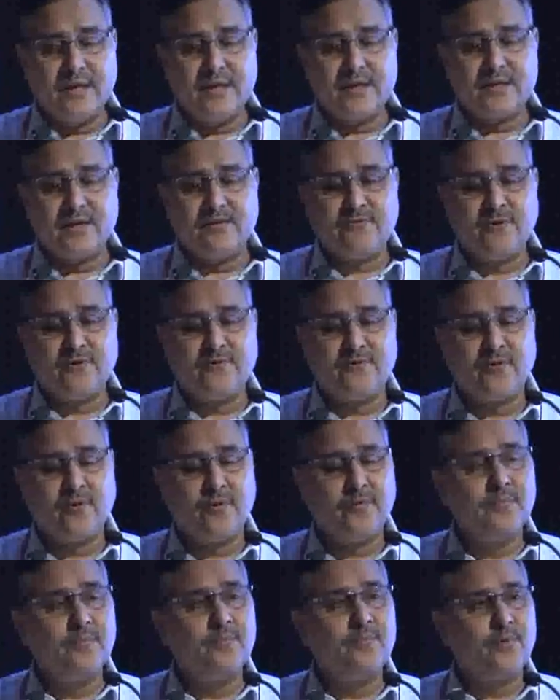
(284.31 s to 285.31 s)
they suffer
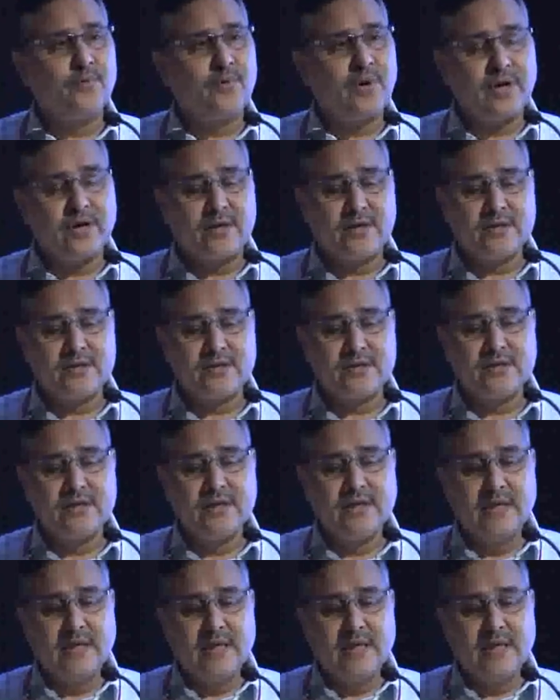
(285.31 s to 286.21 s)
from pruritus.